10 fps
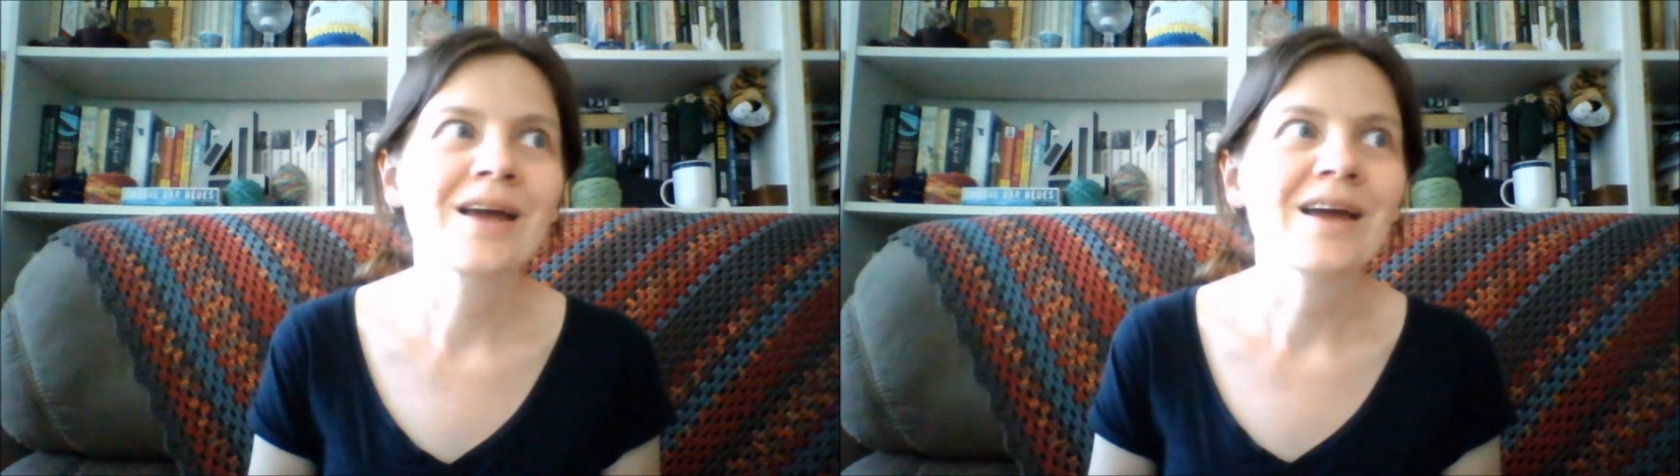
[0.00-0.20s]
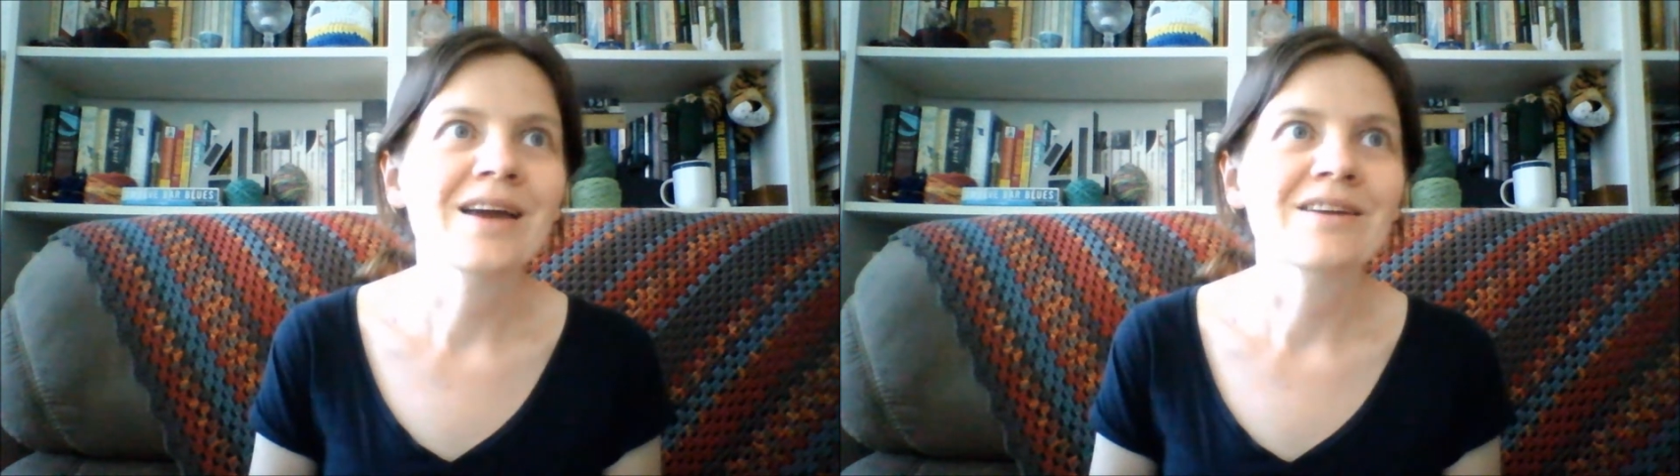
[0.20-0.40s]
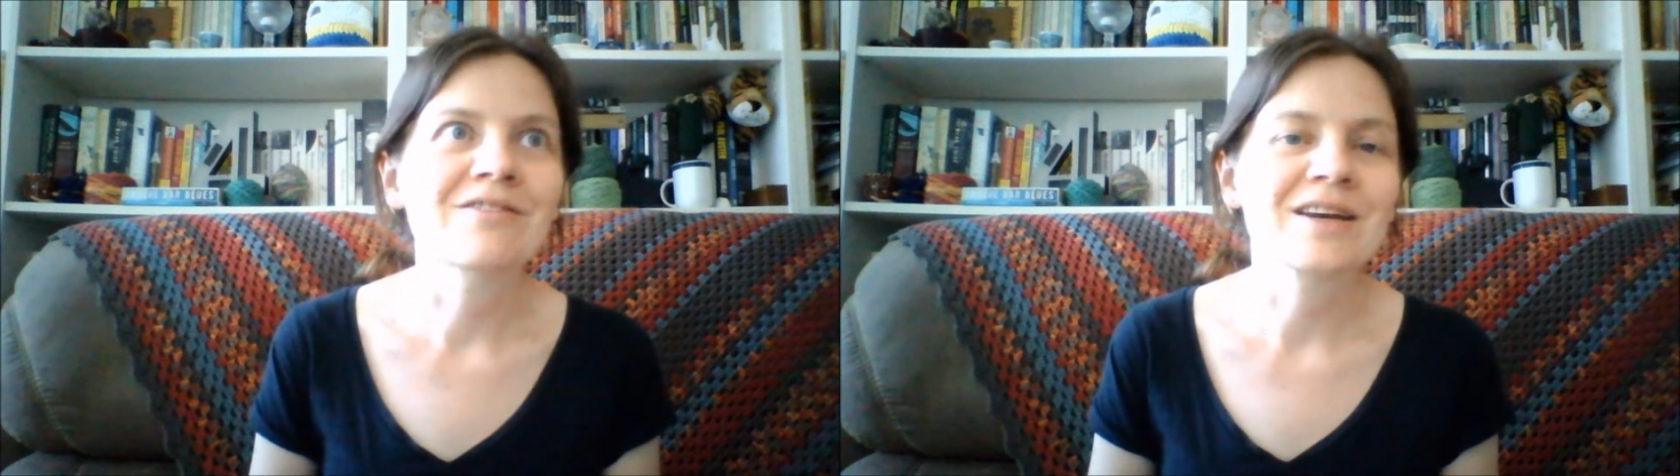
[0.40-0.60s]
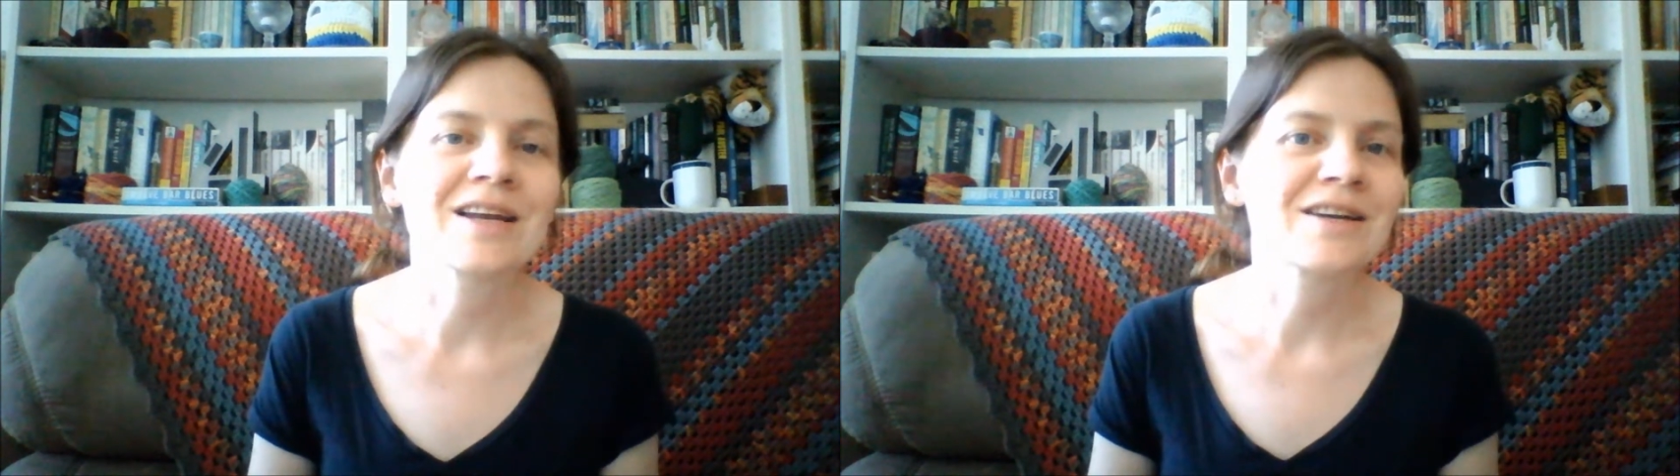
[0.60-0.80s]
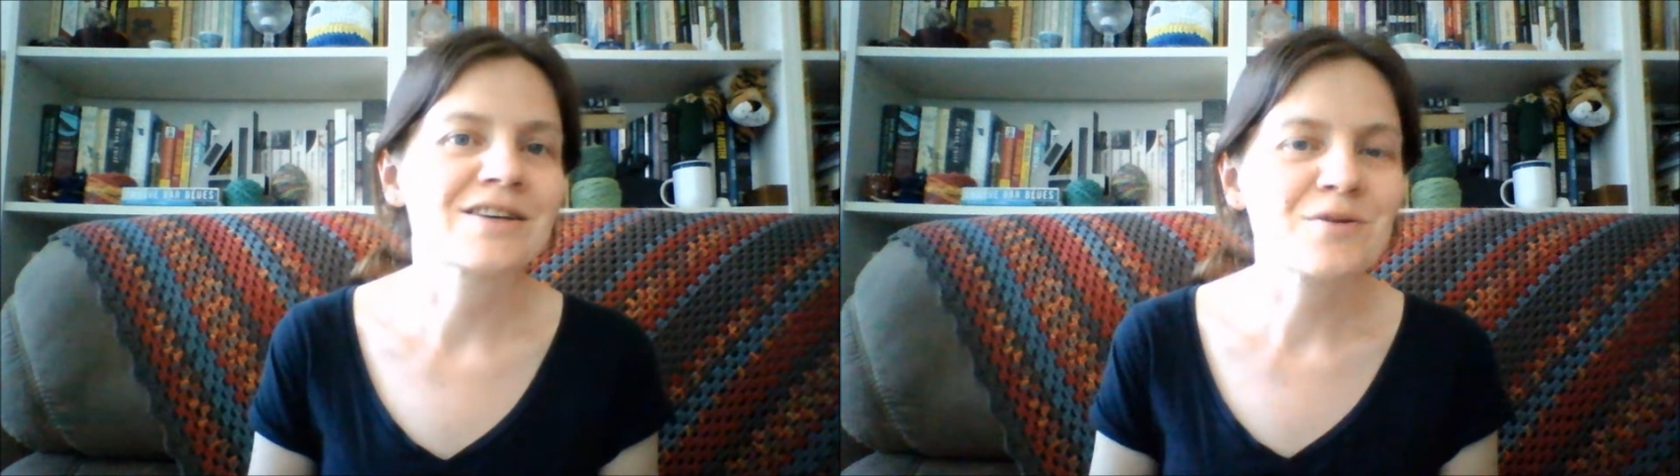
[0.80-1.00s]
In
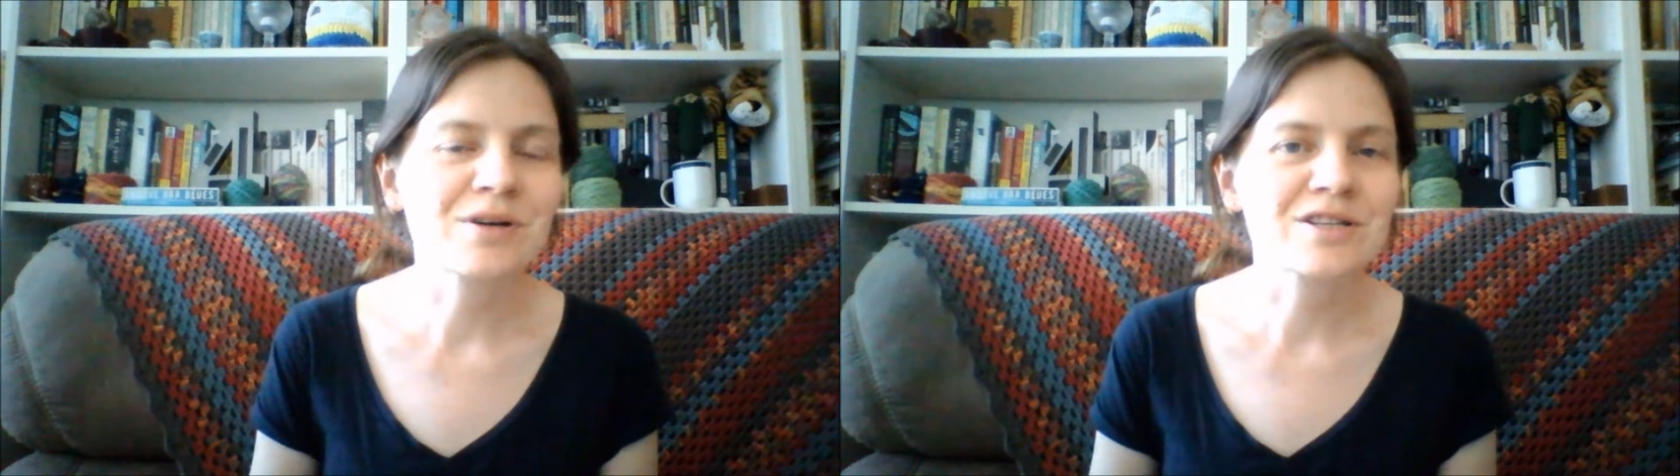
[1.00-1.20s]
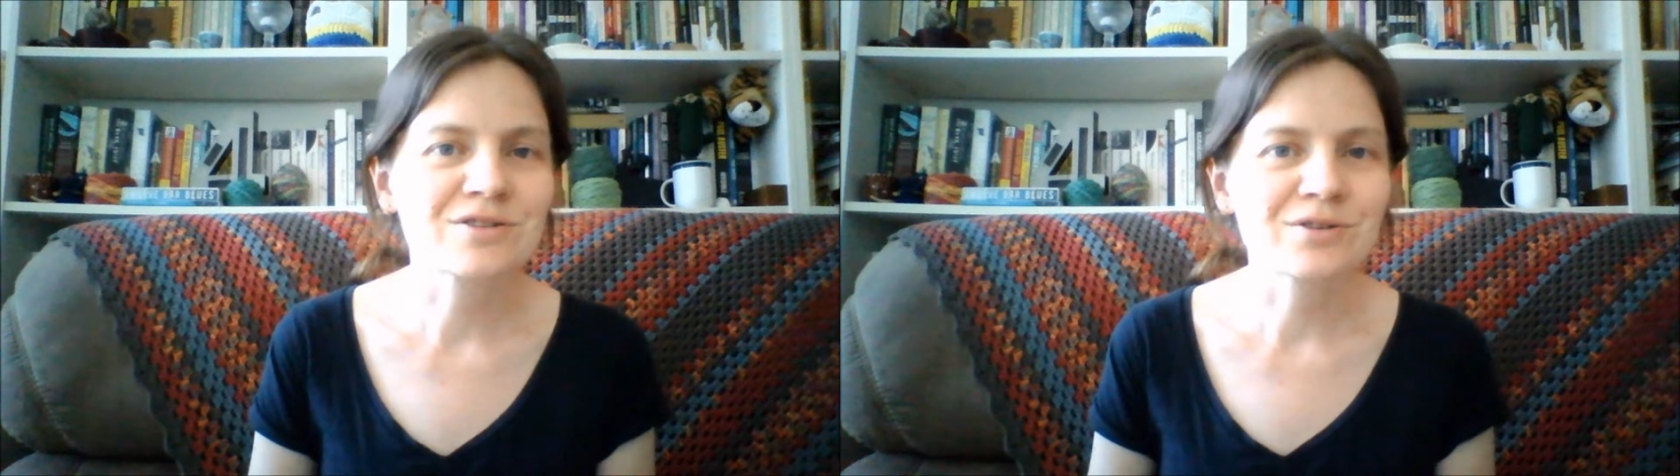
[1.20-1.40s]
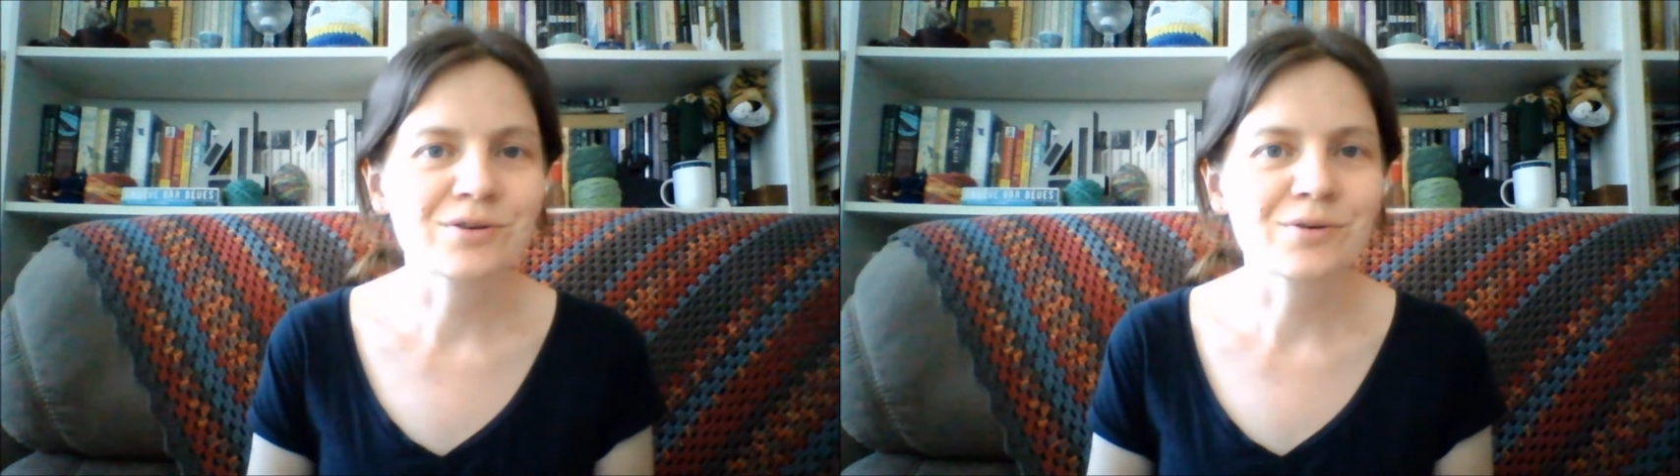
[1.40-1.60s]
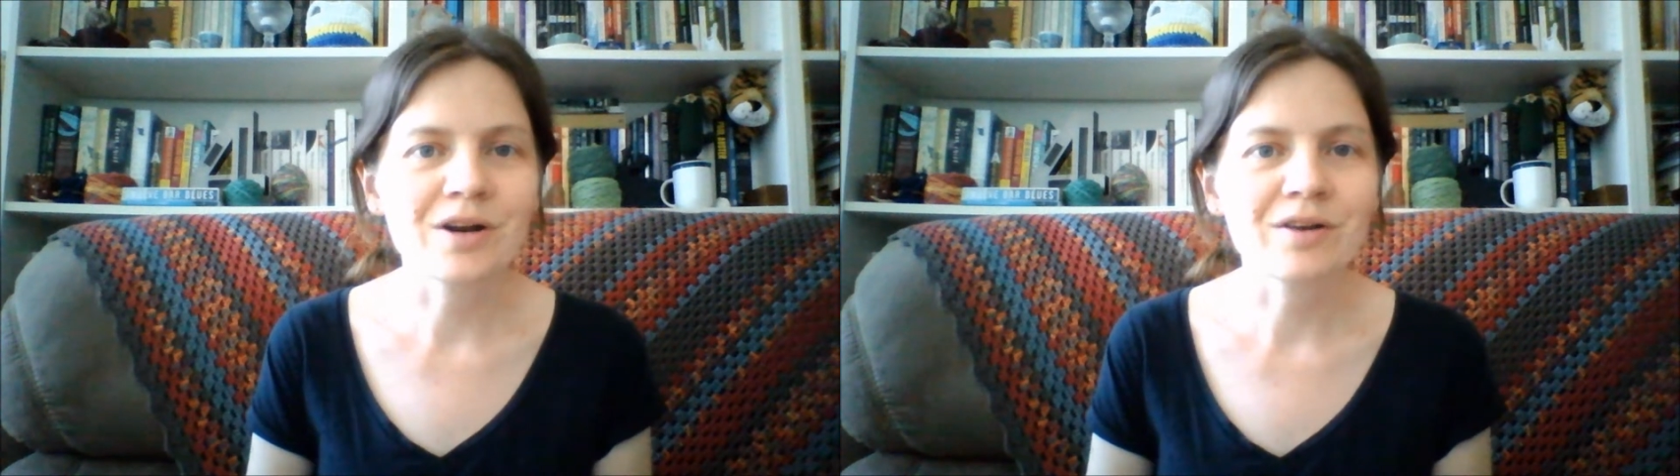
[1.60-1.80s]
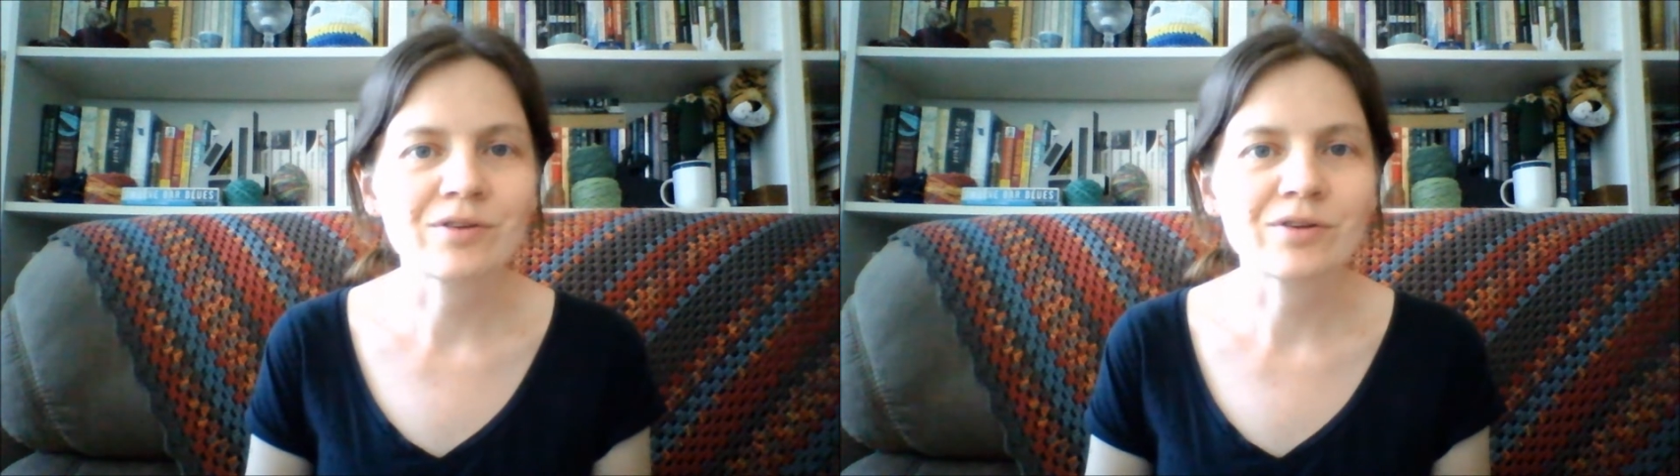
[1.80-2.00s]
Finland I went to quite a
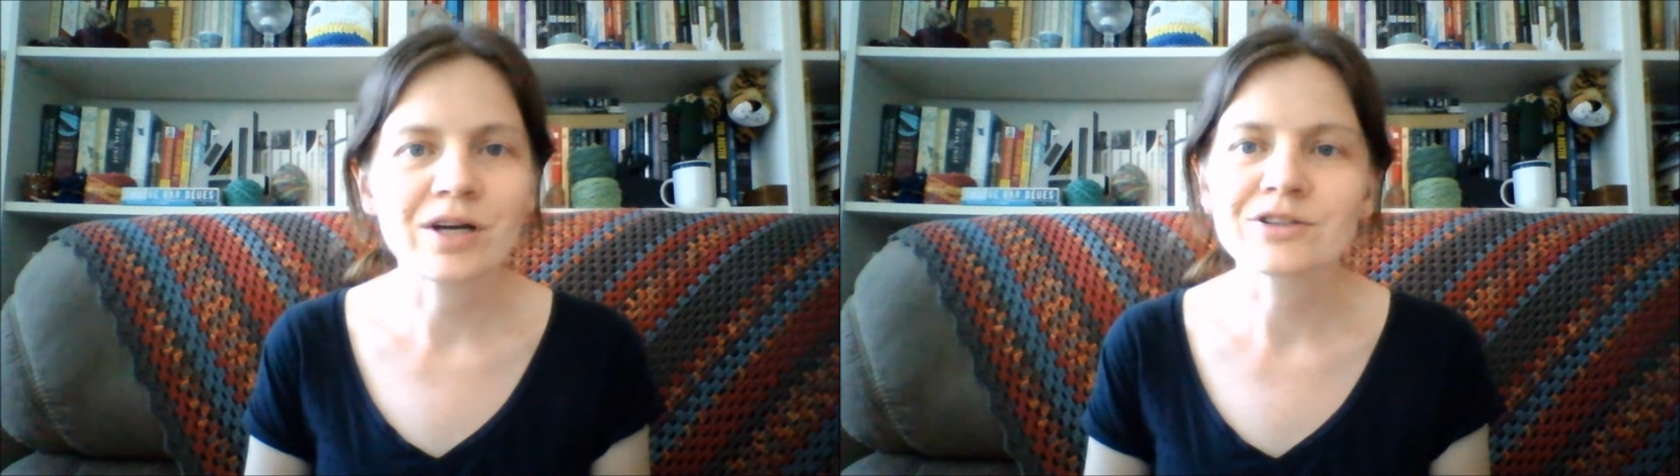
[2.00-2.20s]
few yarn